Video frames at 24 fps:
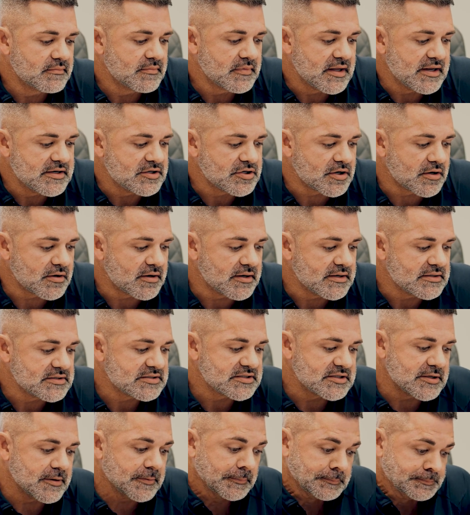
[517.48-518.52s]
endurance.
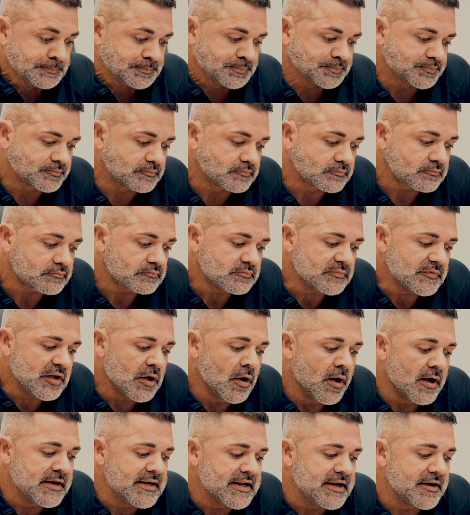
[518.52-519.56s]
So
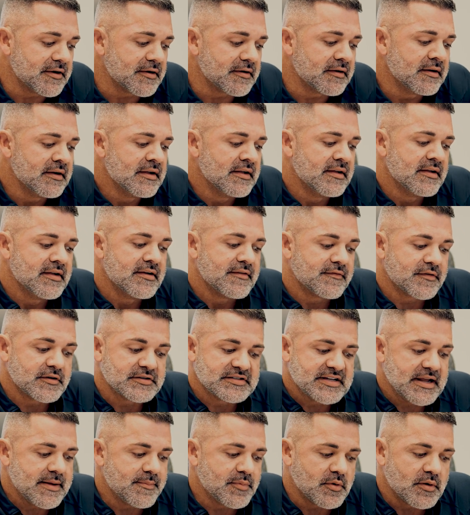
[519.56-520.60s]
on here, for
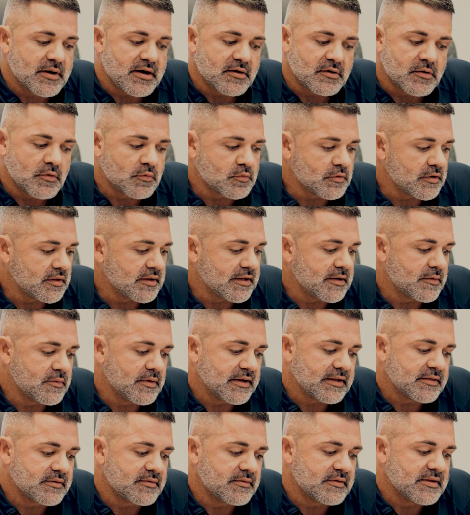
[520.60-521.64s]
example, and I'll go really
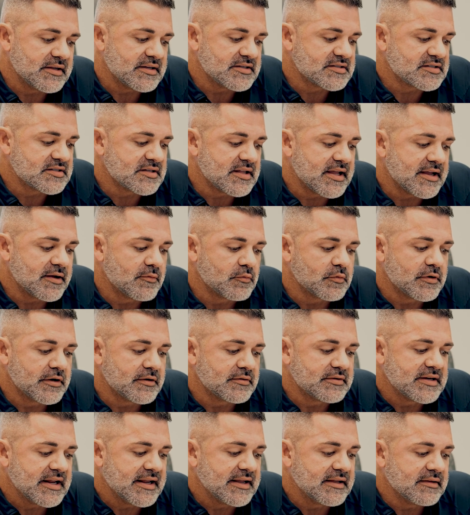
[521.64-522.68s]
quick through this, like
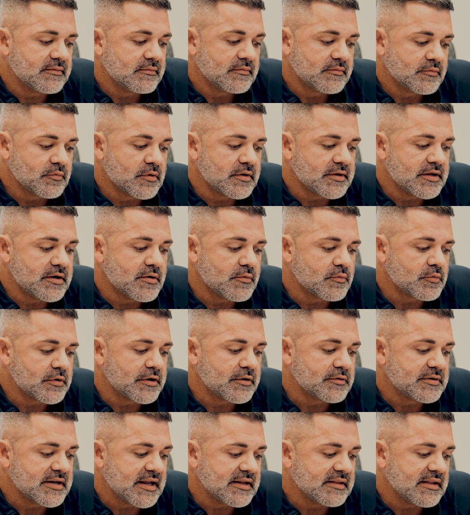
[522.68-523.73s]
rear
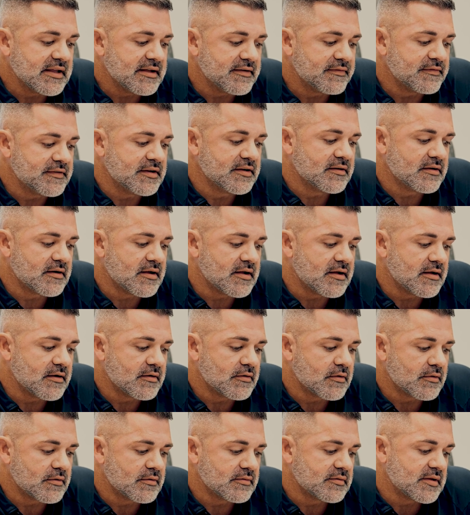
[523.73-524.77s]
deadlift
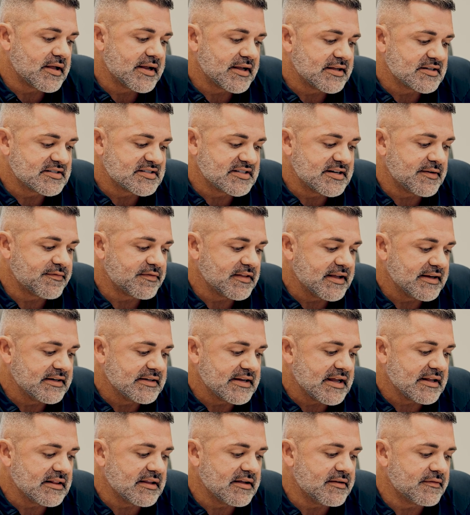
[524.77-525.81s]
or like a stiff leg
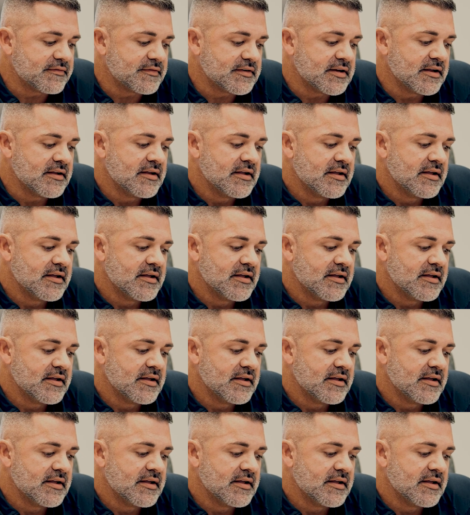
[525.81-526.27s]
deadlift.